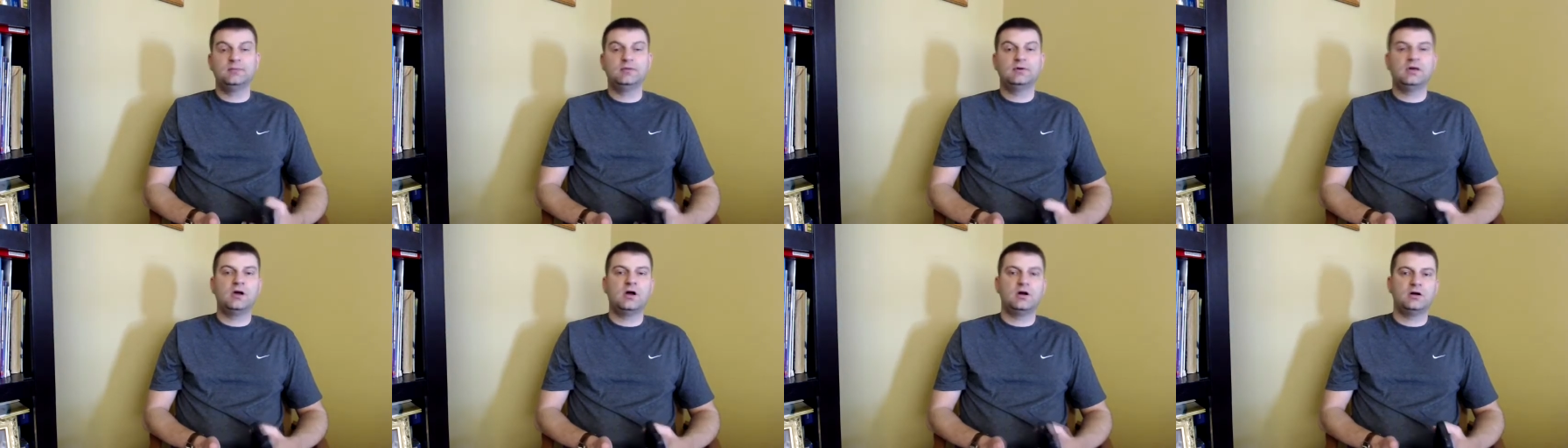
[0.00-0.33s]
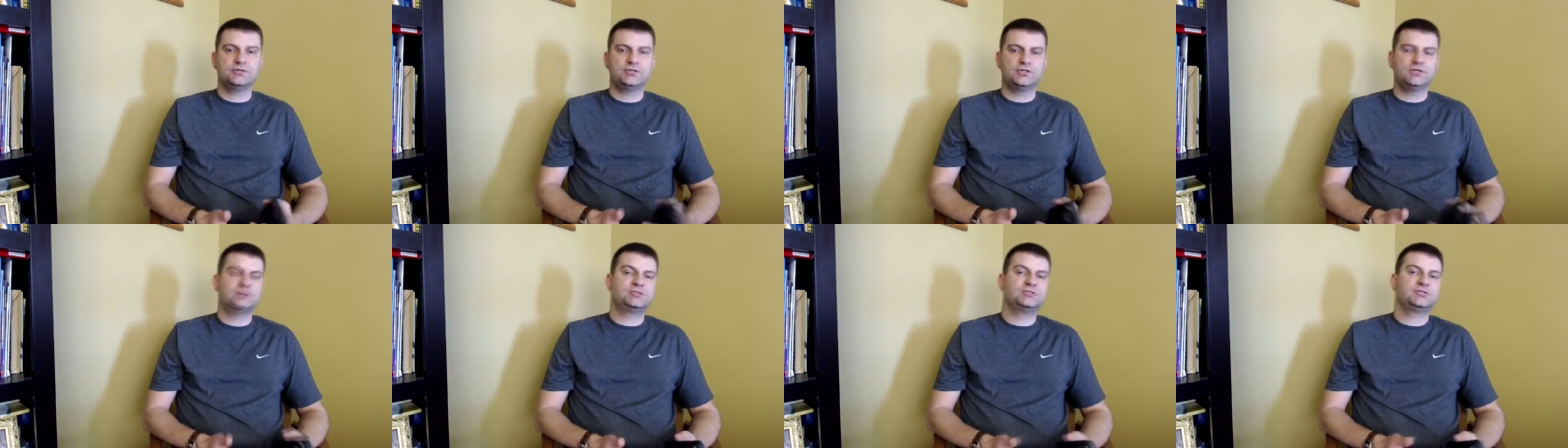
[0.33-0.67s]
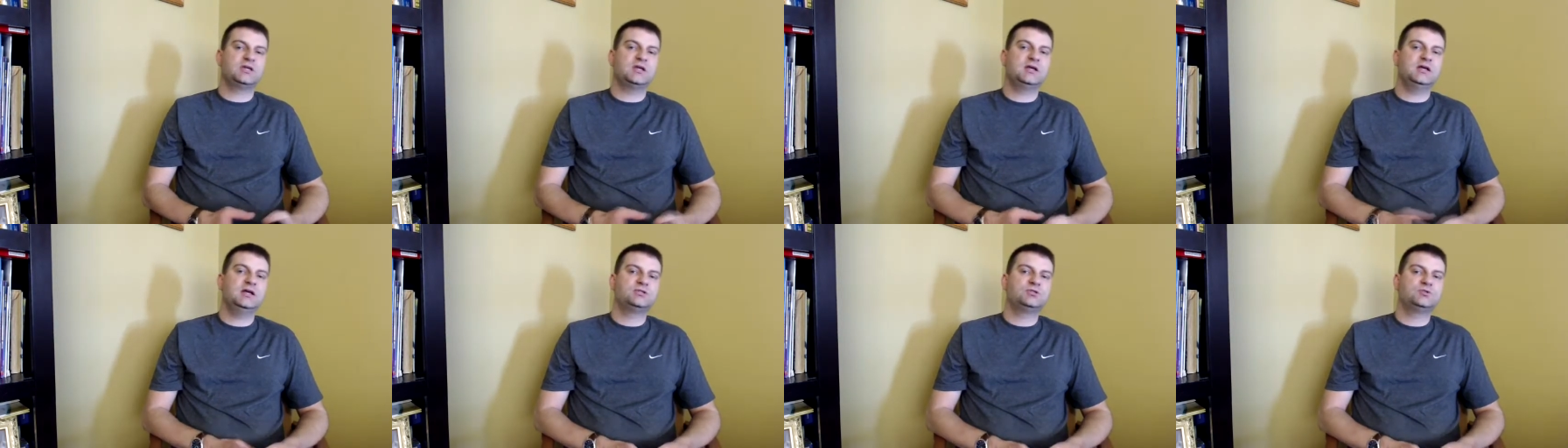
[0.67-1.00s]
because of their
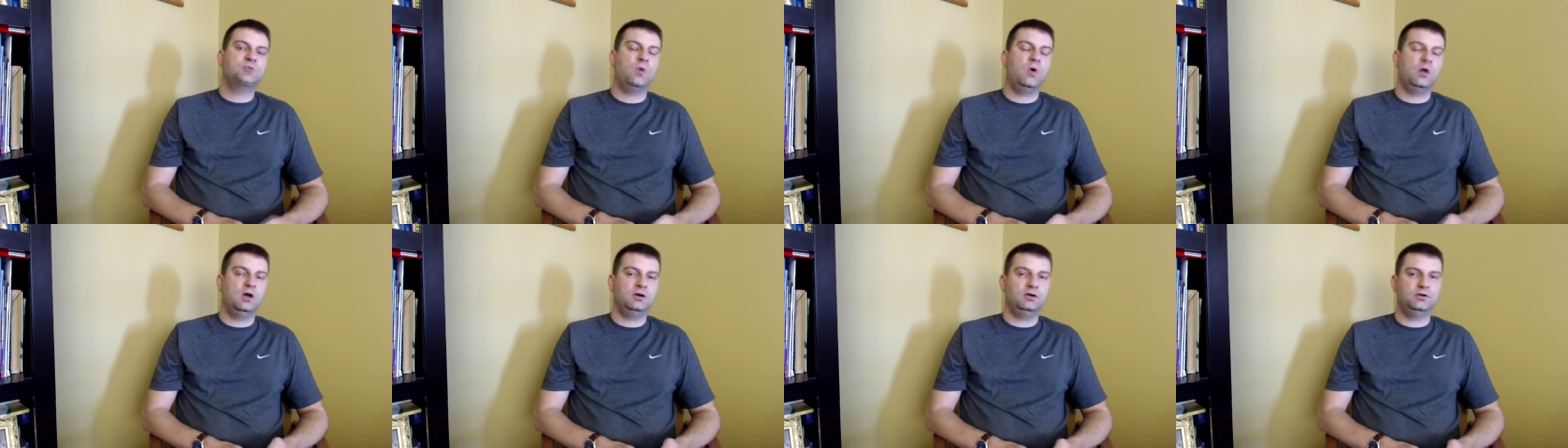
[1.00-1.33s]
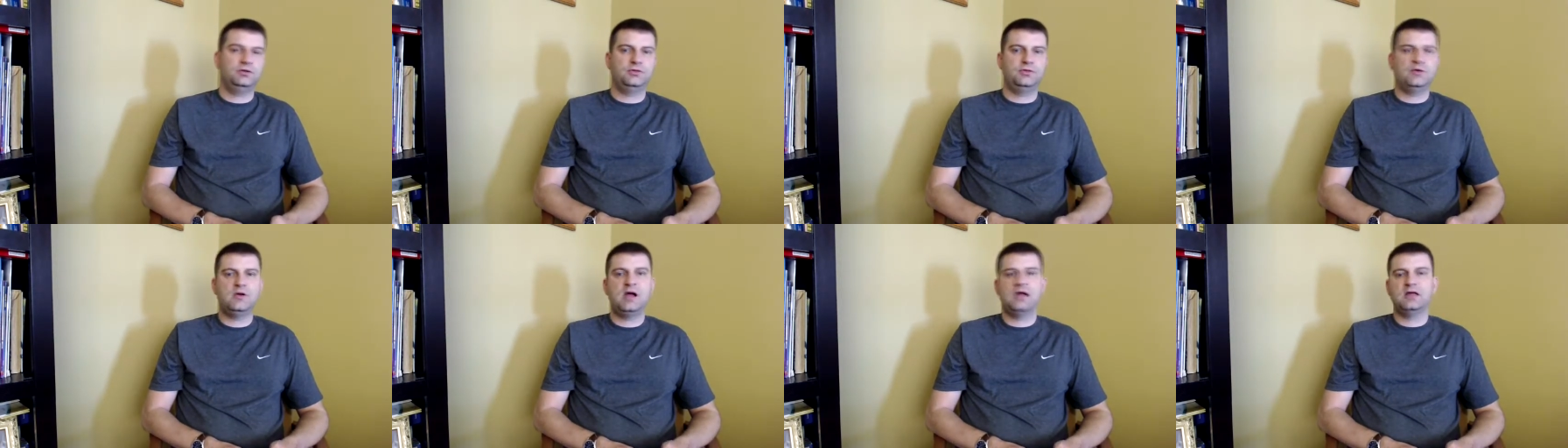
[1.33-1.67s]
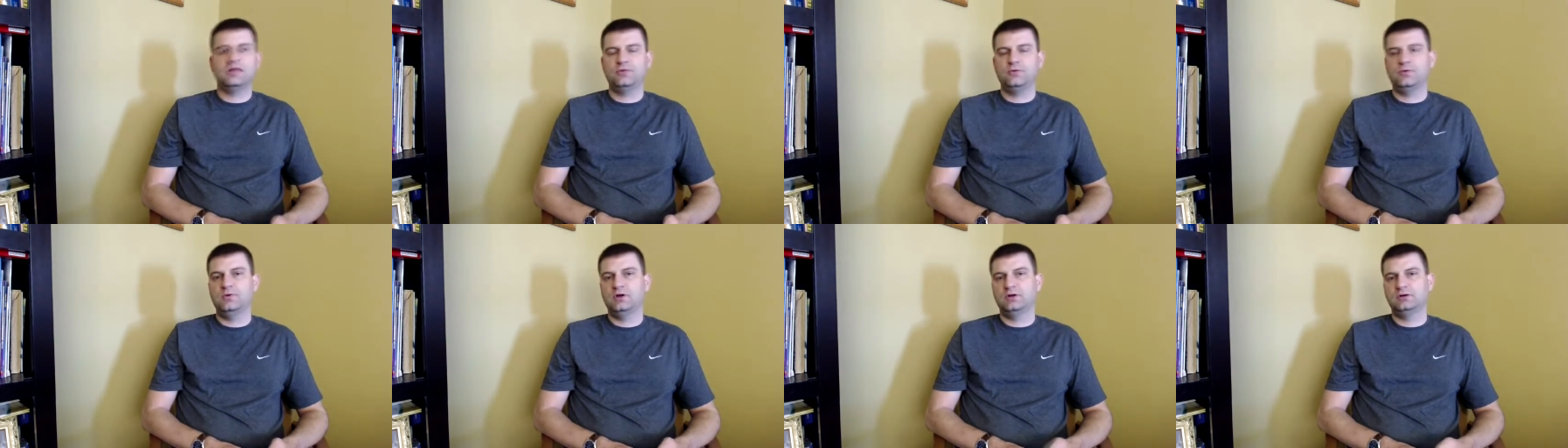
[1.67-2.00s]
sins, wander throughout
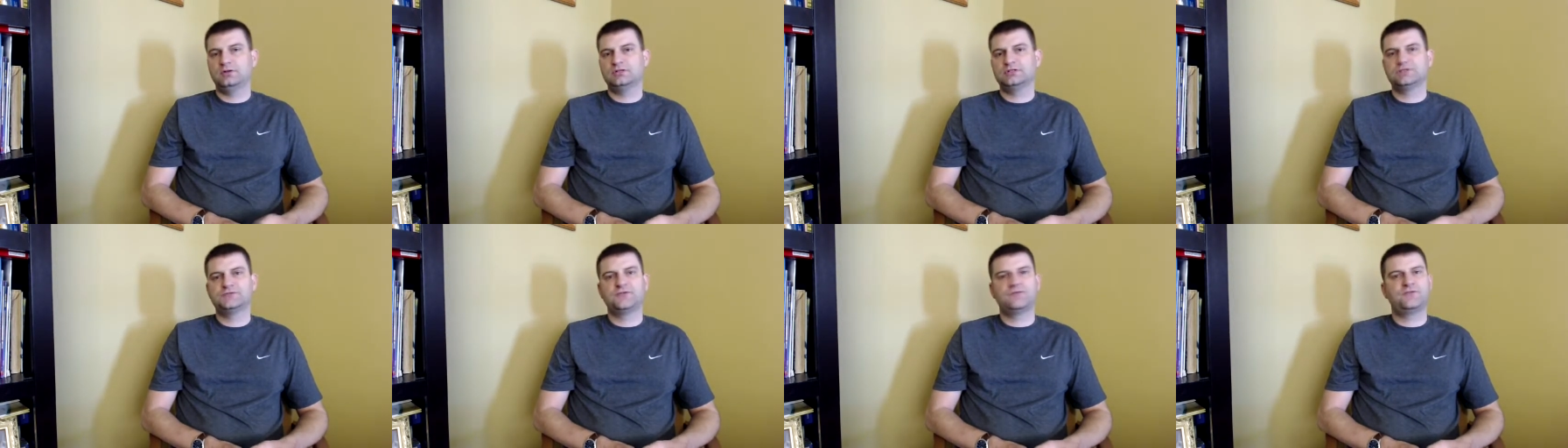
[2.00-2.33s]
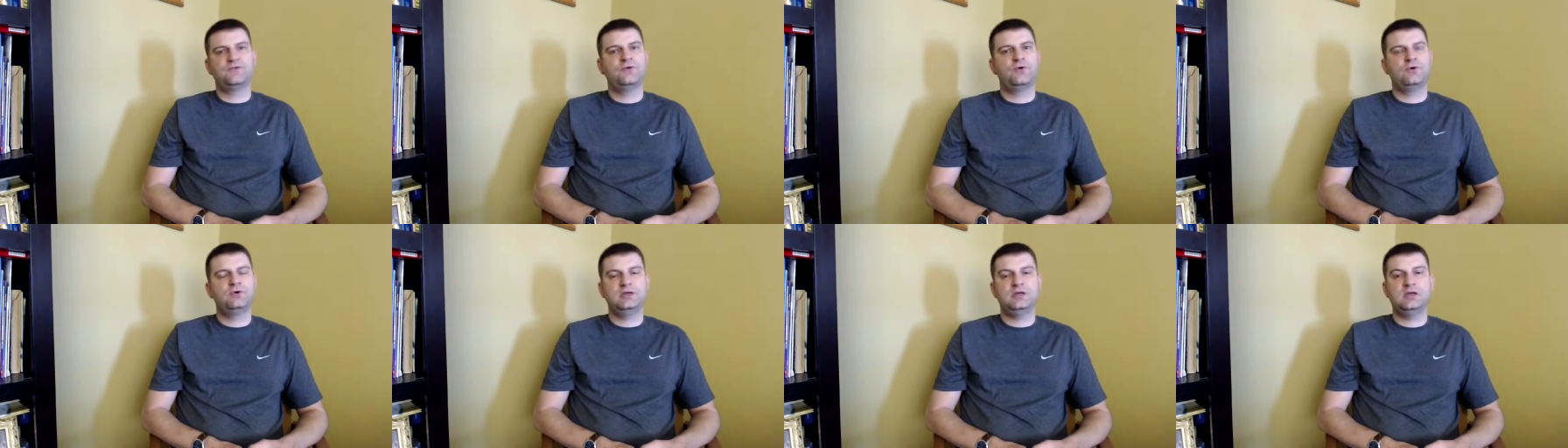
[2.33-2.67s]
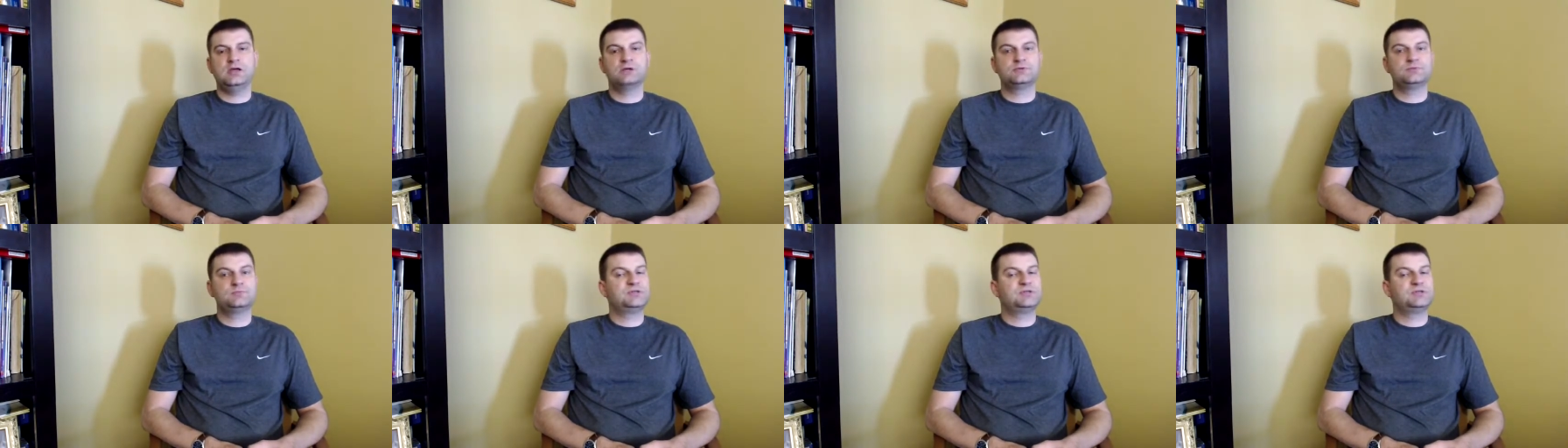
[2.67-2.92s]
the wilderness for 40 years.